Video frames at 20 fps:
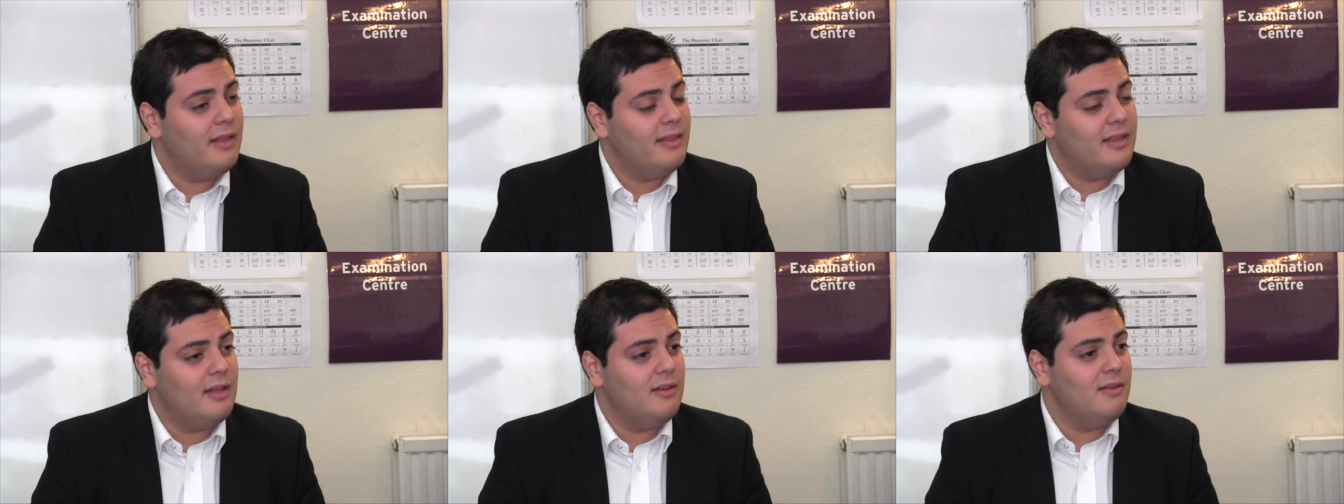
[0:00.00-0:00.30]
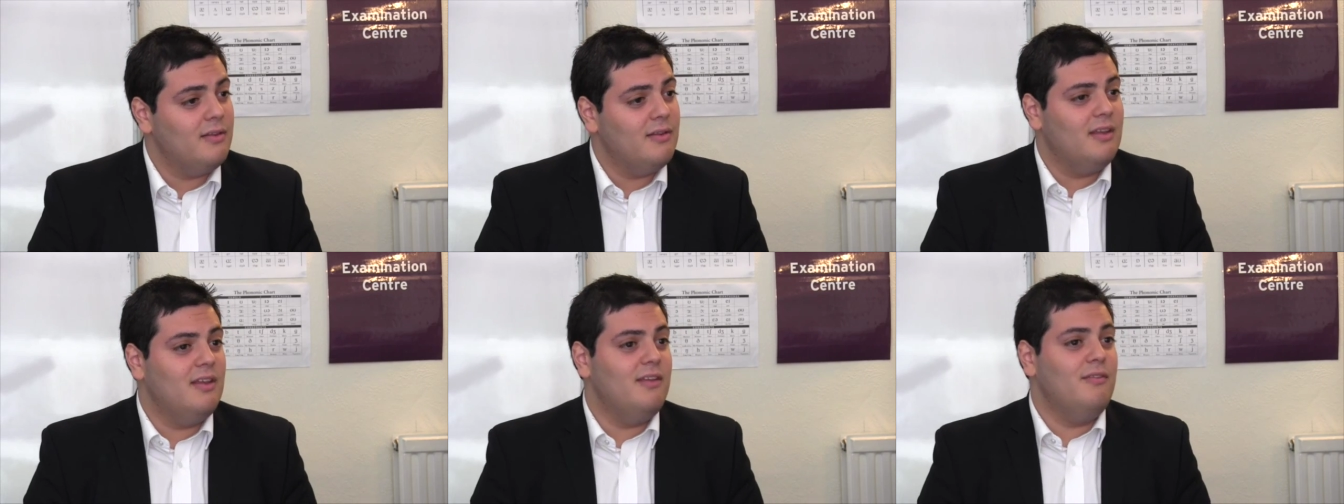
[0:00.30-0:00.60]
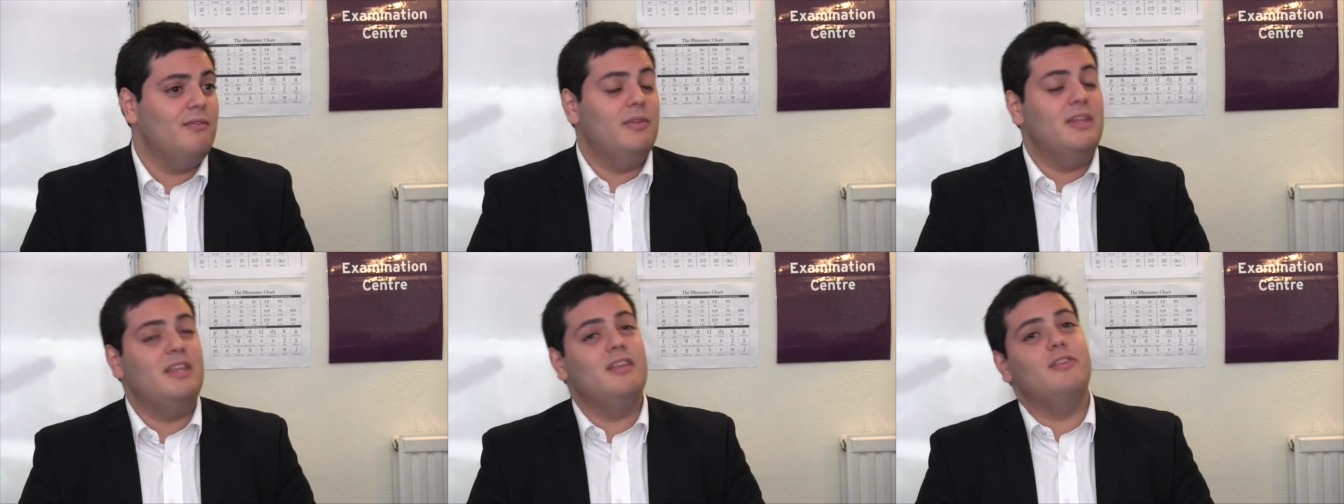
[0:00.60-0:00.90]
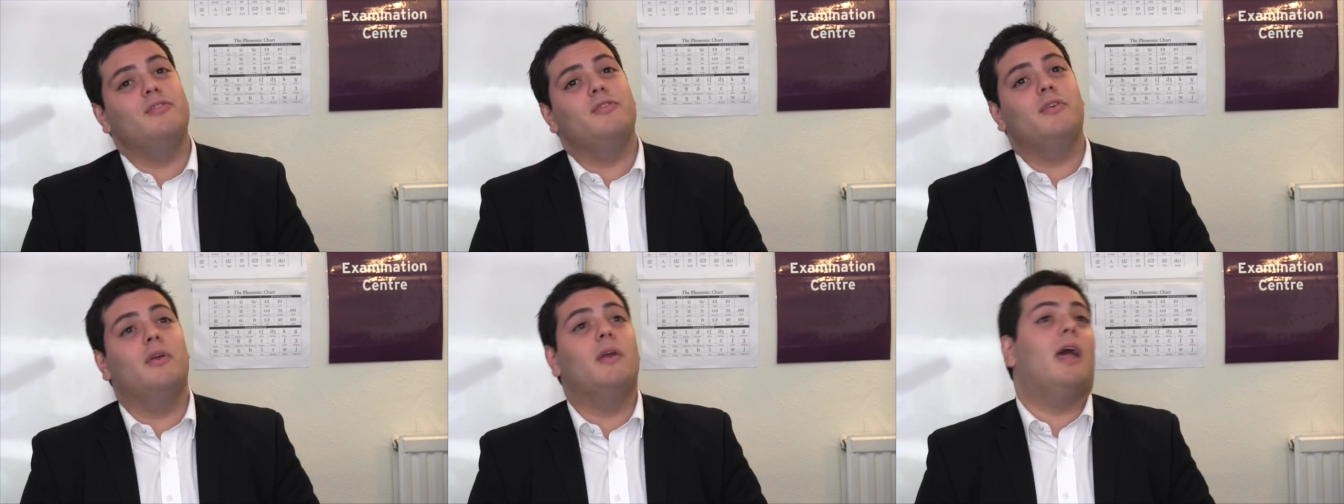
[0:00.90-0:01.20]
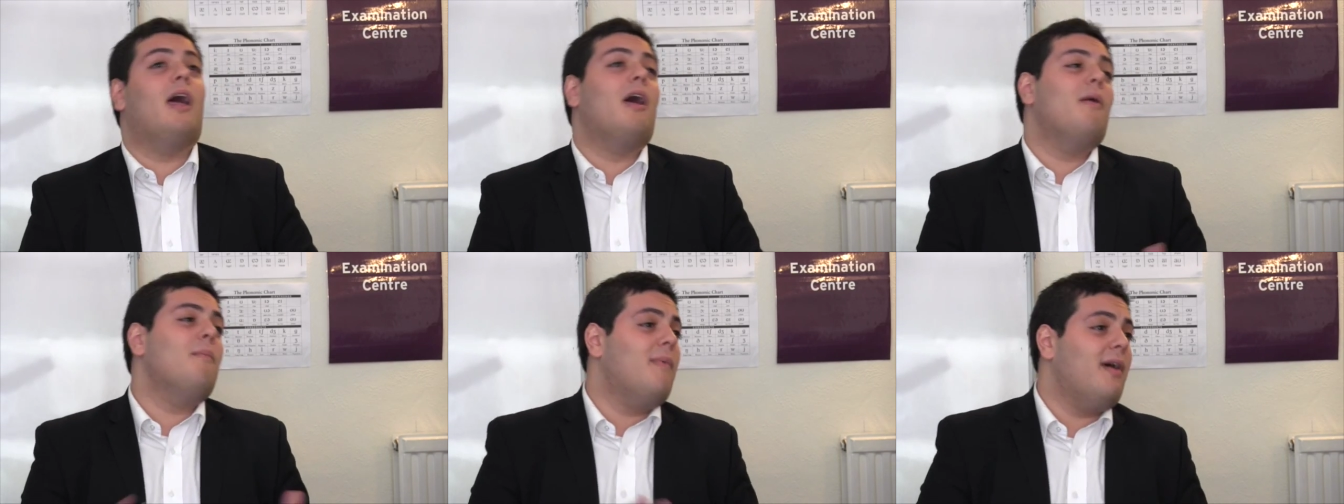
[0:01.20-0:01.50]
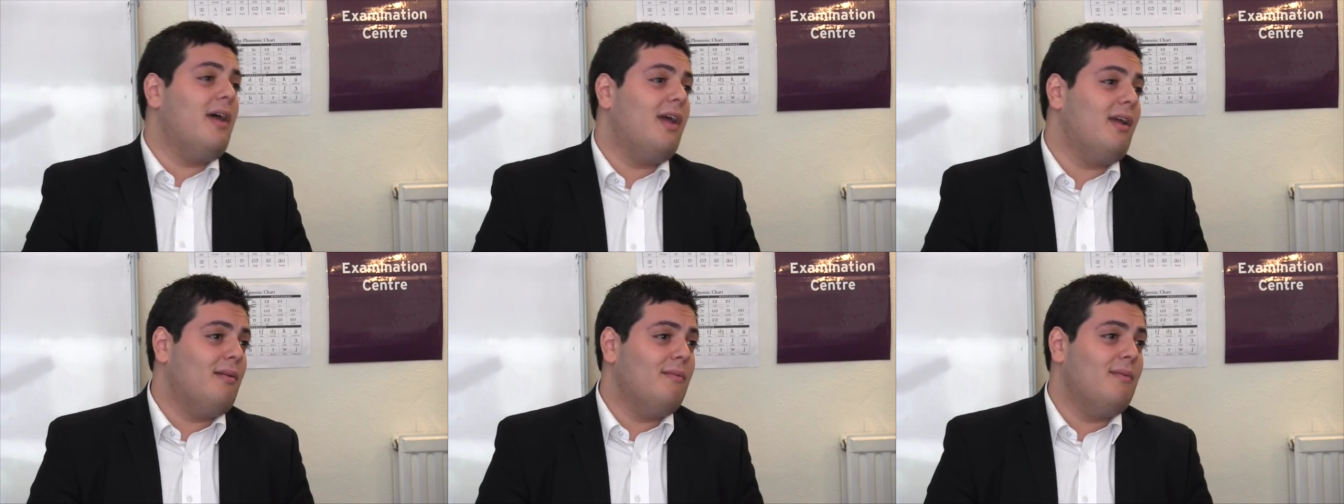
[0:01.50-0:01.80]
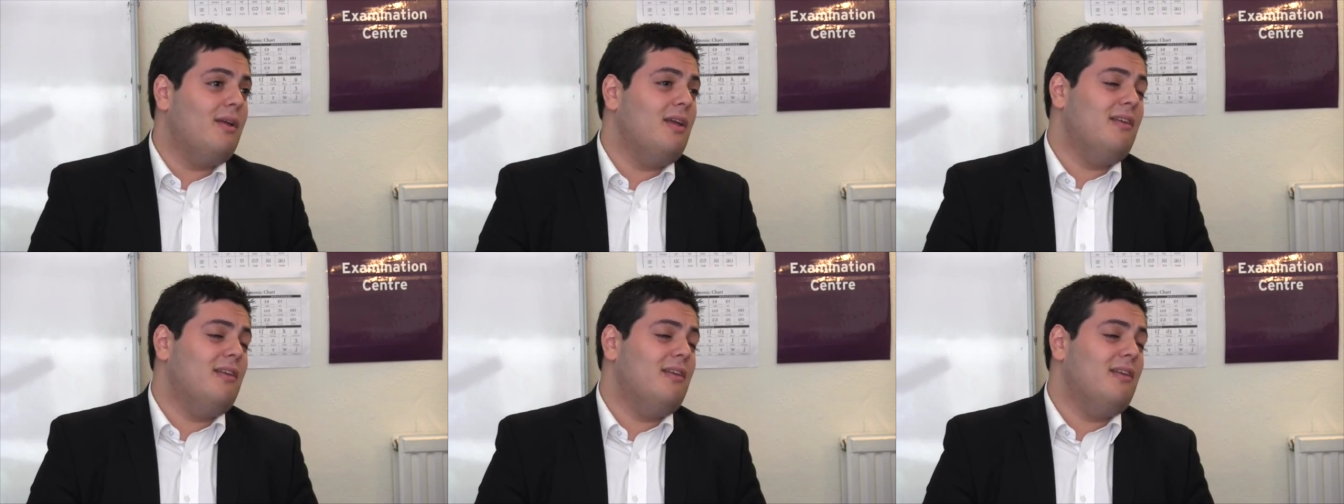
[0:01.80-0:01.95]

and then you need to come back,